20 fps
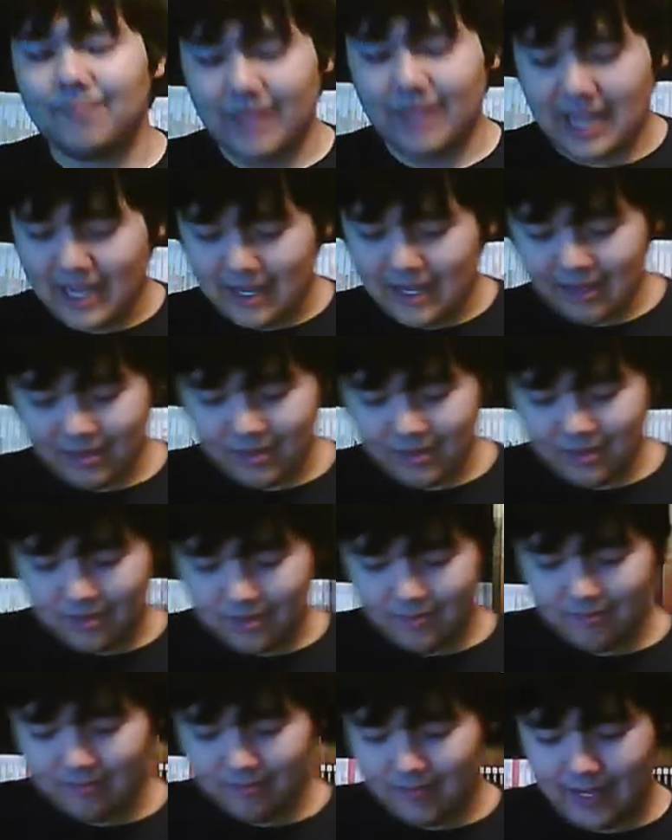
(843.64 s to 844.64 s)
yeah,
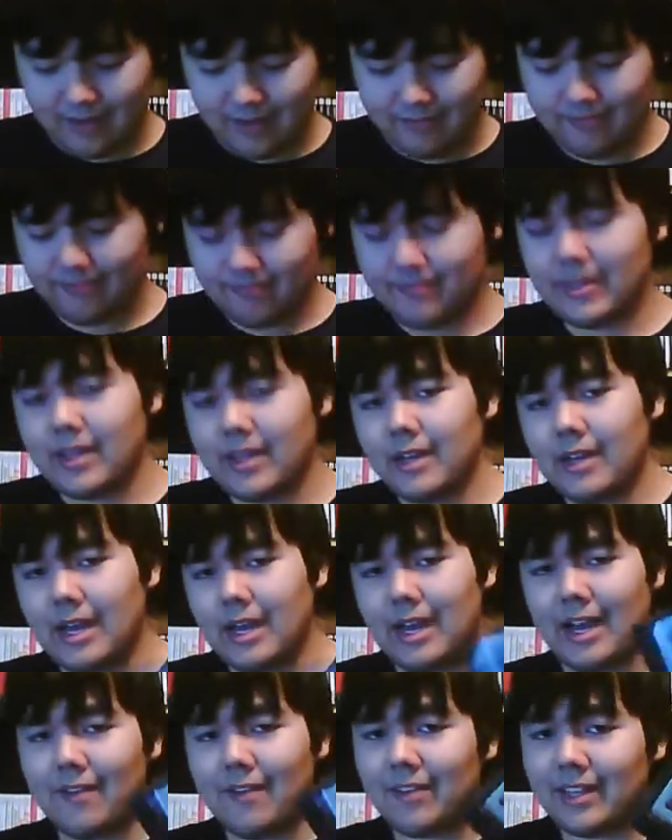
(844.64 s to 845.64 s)

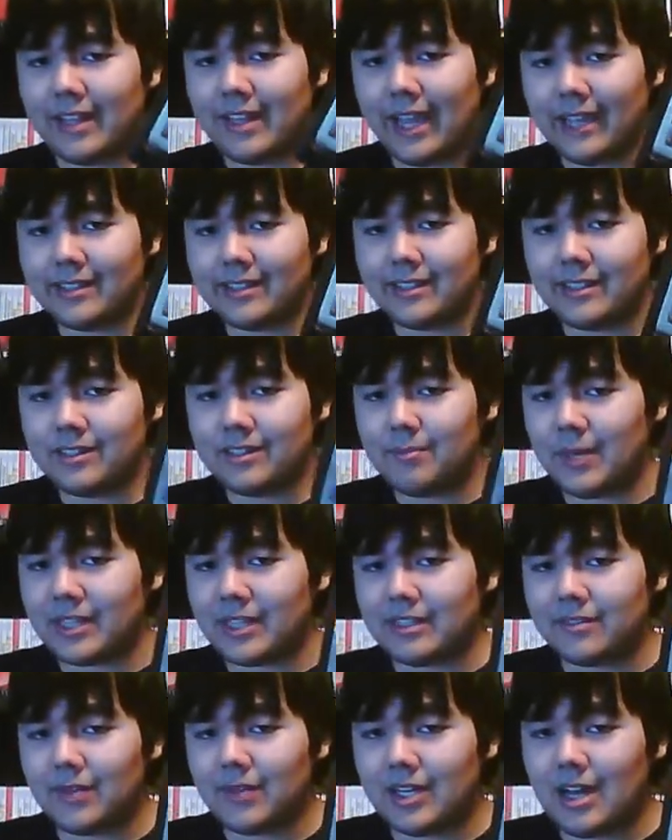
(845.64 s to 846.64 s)
I have Atlantis. Pick
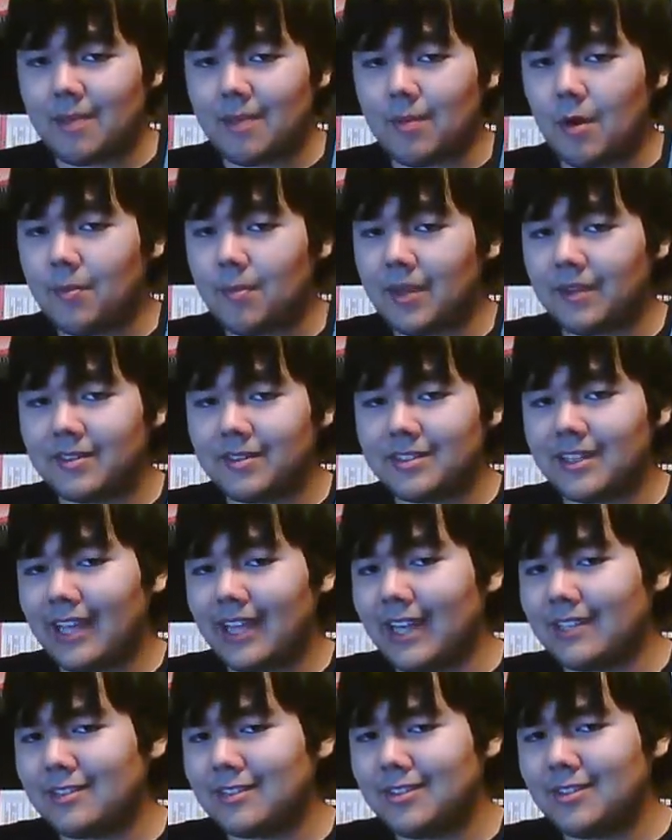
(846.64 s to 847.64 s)
this one up, hoping there's
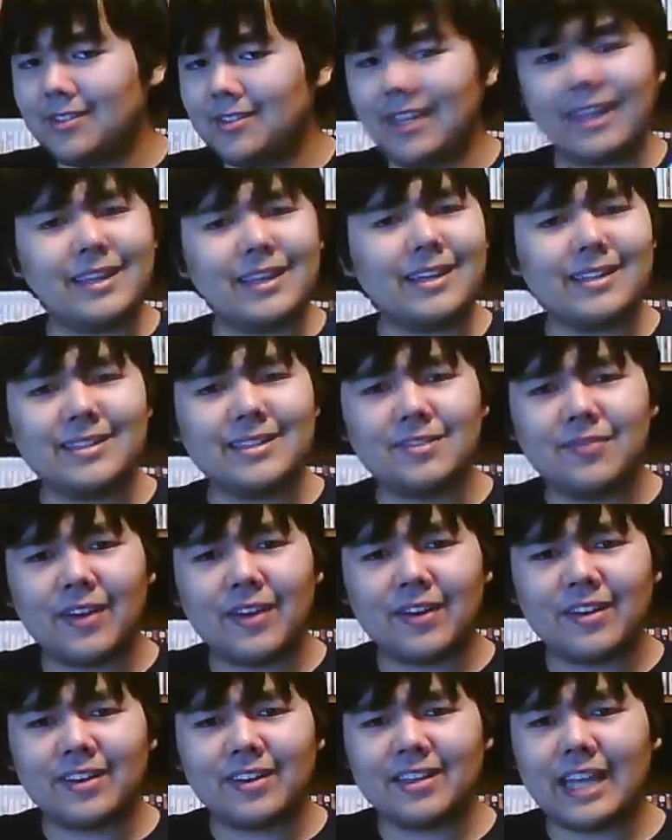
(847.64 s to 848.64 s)
Atlantis 2 thing, and it's
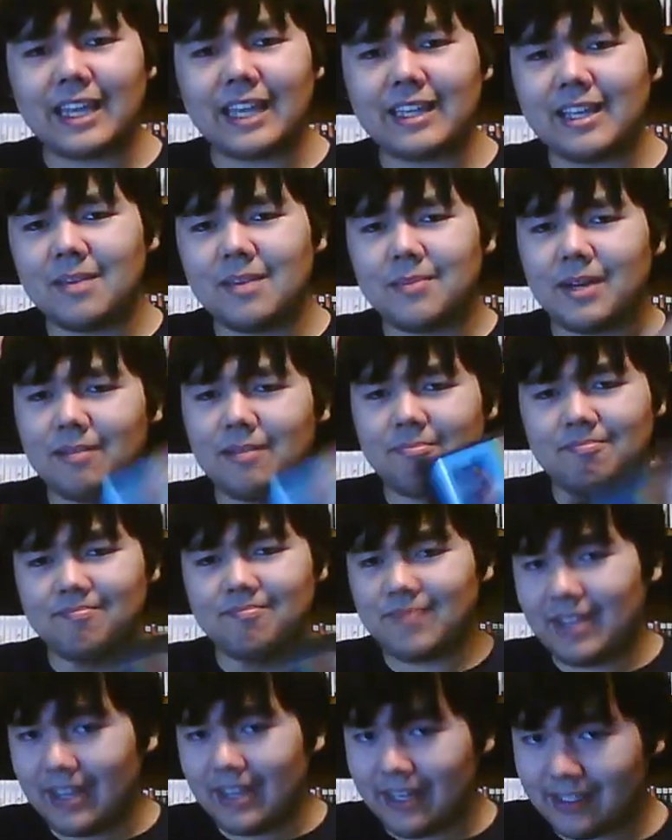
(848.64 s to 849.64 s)
very unlikely, but
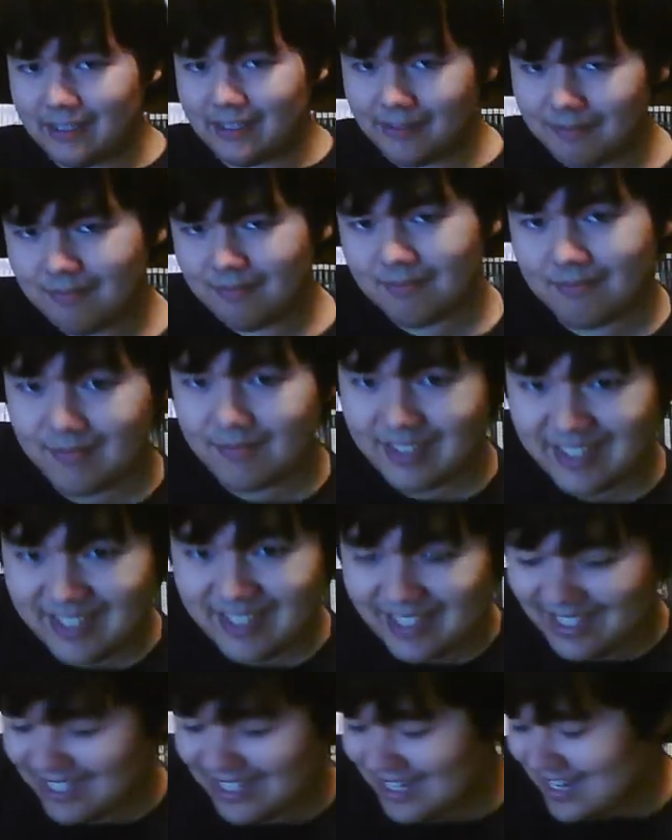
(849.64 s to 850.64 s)
it isn't.
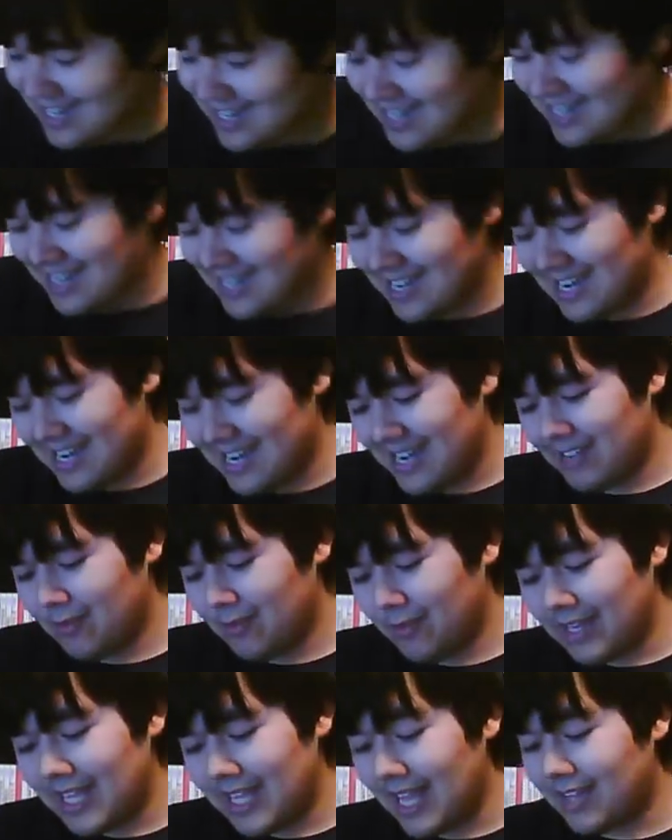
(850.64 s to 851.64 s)

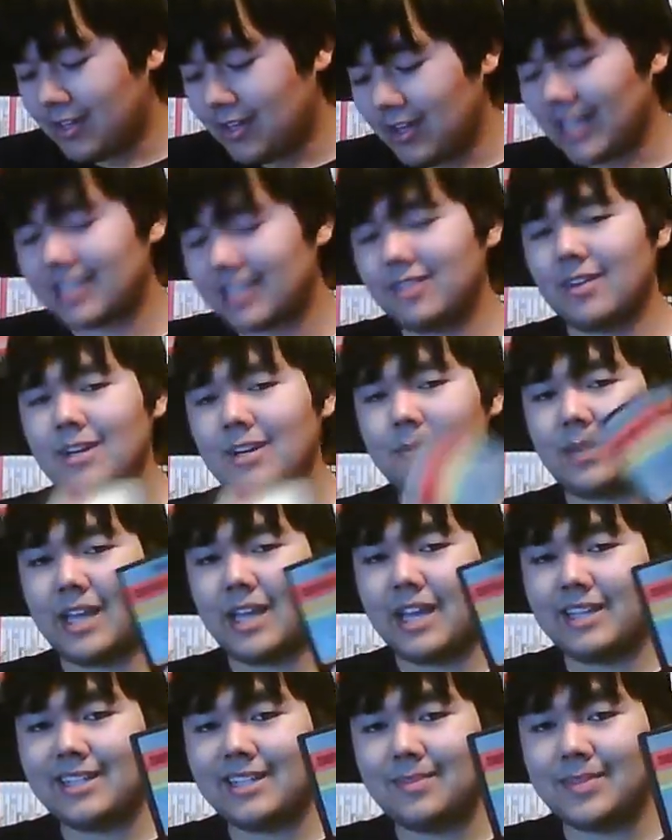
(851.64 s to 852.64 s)
The one that I do actually want to
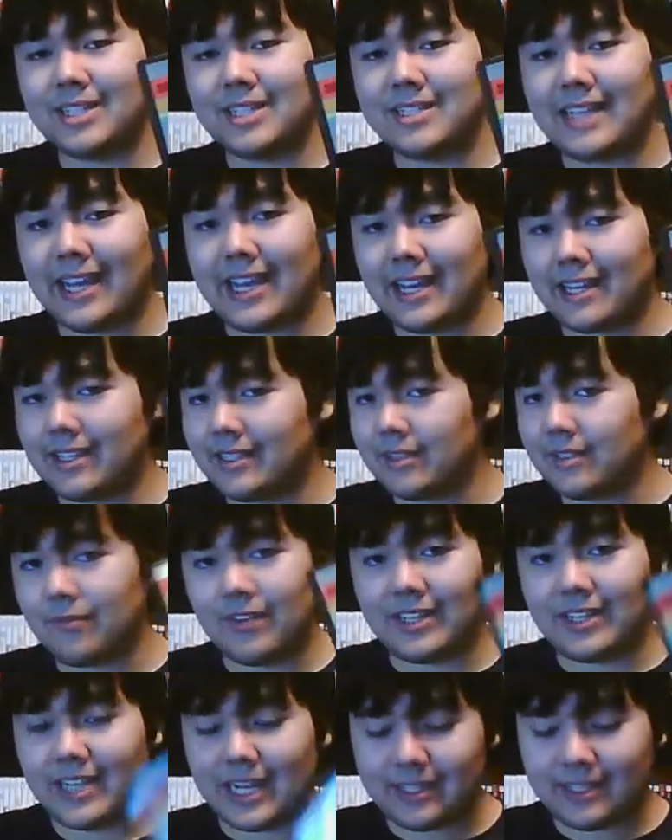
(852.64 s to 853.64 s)
play, Demon Attack, it's a
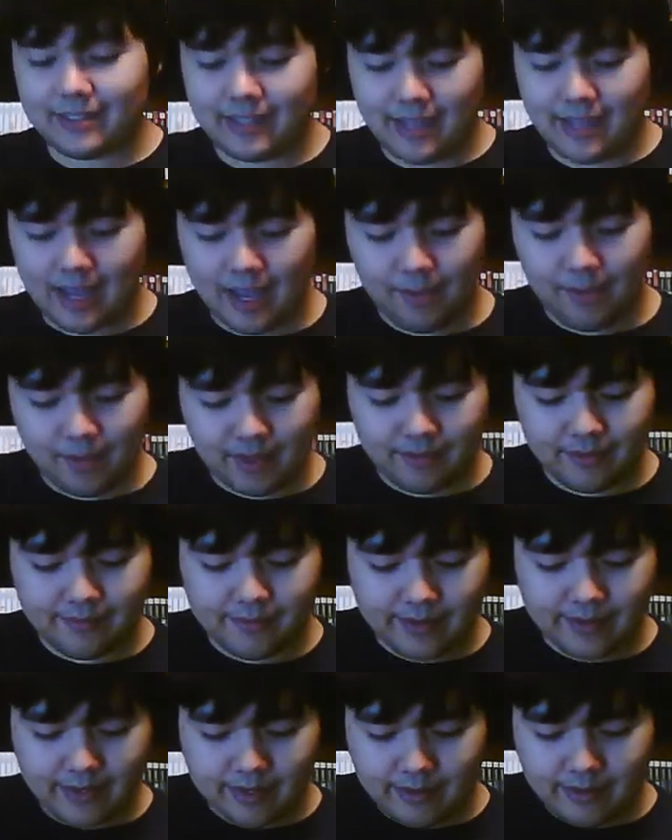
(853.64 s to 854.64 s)
fantastic game, and
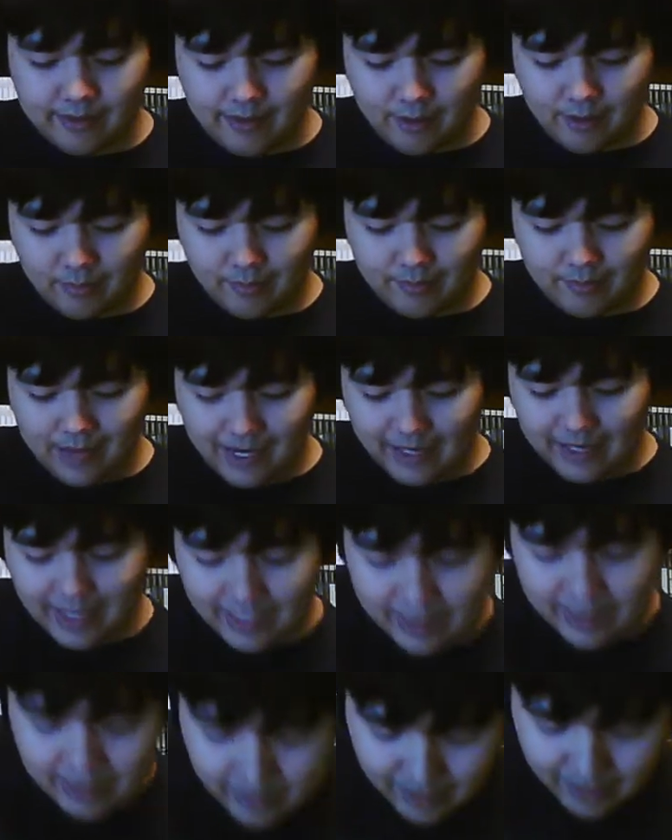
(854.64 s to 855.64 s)
I wouldn't mind
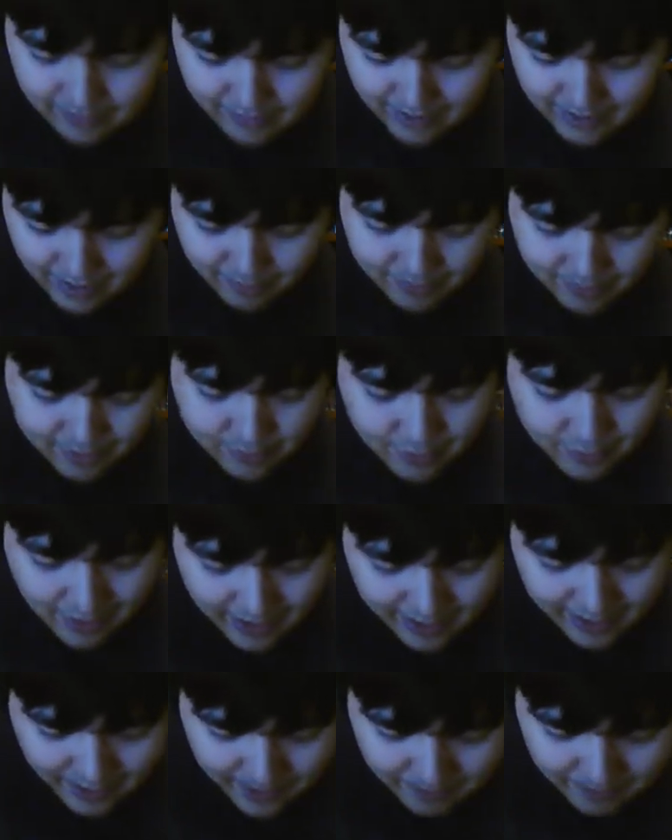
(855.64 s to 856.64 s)
actually giving that one a
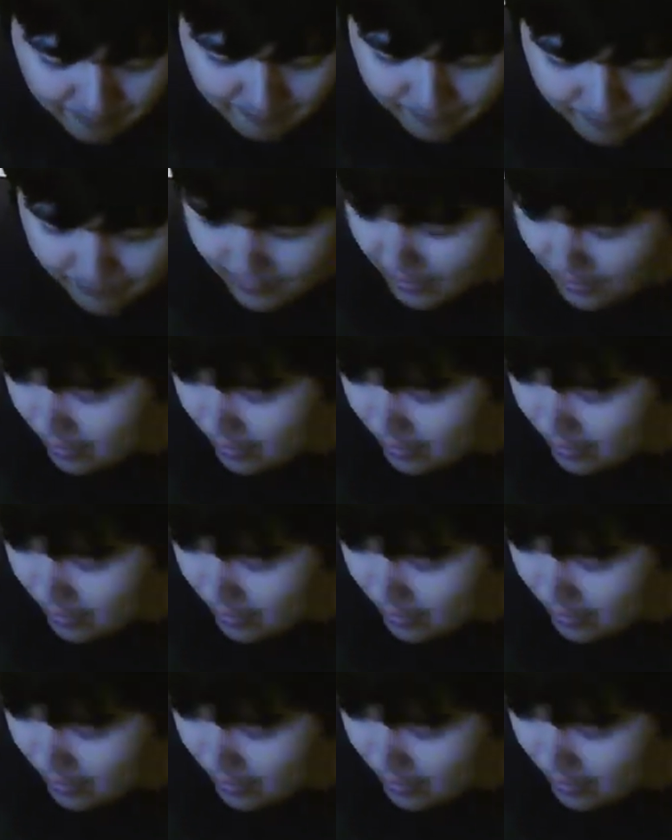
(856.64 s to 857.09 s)
try again.